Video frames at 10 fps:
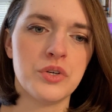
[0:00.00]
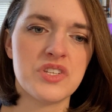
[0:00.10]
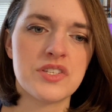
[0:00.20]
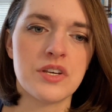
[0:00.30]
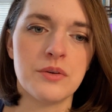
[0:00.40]

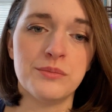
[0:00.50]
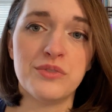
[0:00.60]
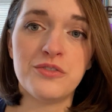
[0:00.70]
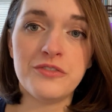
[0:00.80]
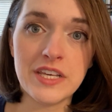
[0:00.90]
some
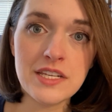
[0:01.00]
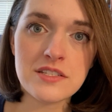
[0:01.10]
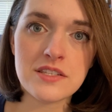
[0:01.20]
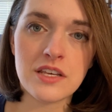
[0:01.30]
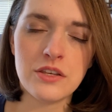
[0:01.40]

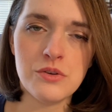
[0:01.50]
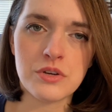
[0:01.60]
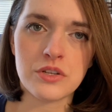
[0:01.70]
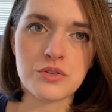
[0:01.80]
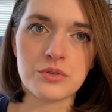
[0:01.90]
feats that you
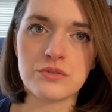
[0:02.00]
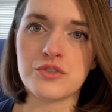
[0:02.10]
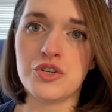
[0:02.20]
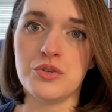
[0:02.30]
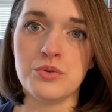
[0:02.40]
can sort of
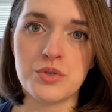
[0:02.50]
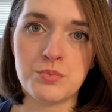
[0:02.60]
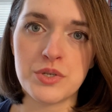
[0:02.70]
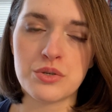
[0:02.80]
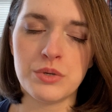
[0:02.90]
choose
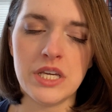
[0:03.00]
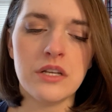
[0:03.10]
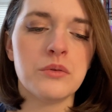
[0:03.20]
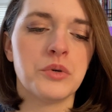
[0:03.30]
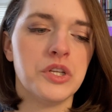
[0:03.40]

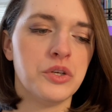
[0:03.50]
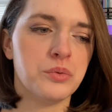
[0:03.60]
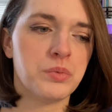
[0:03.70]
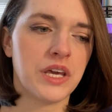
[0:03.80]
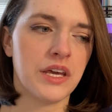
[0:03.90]
between when you
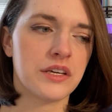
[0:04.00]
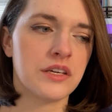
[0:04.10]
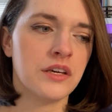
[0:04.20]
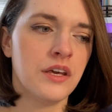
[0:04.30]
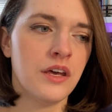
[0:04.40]

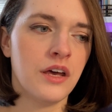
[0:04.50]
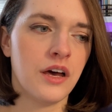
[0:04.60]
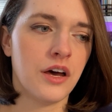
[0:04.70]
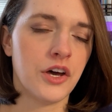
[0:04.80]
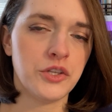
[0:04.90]
pick
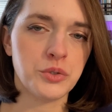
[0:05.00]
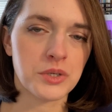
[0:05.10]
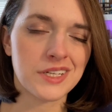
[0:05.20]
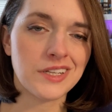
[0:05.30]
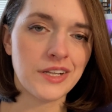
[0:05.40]
your
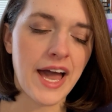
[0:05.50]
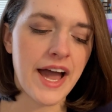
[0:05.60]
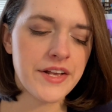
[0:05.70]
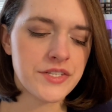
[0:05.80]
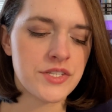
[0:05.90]

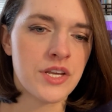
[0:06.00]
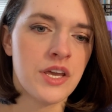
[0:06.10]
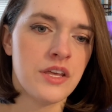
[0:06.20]
class.